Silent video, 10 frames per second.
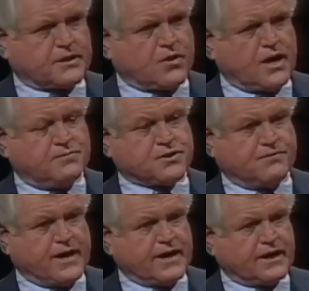crimes of
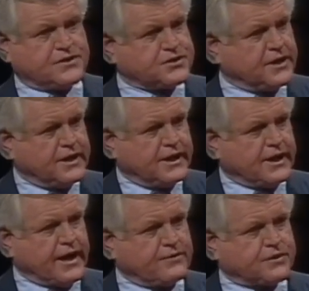violence
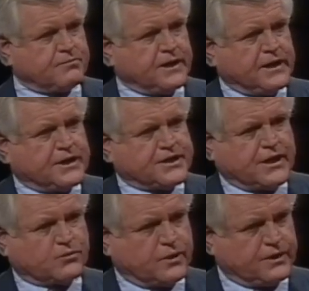have to be
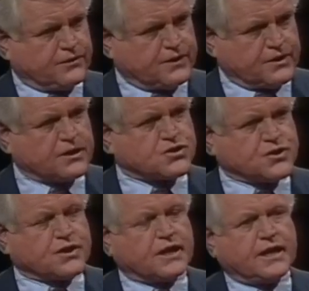dealt with
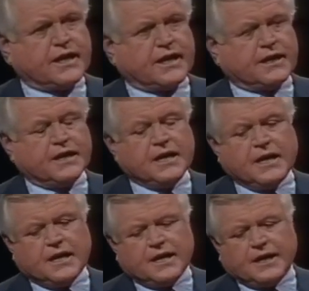certainly and
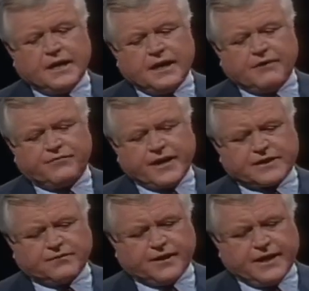
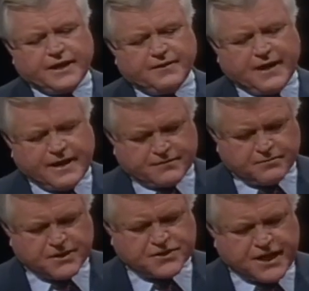effectively, and they have to
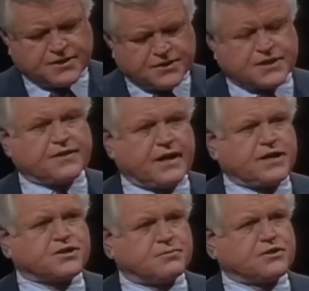be sentenced, and there
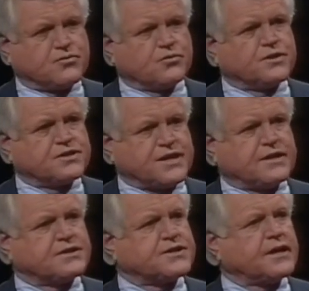has to be truth in
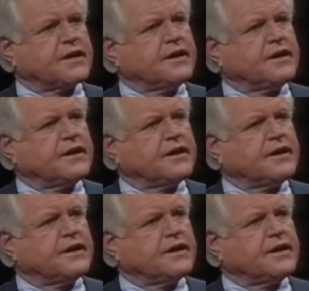sentencing.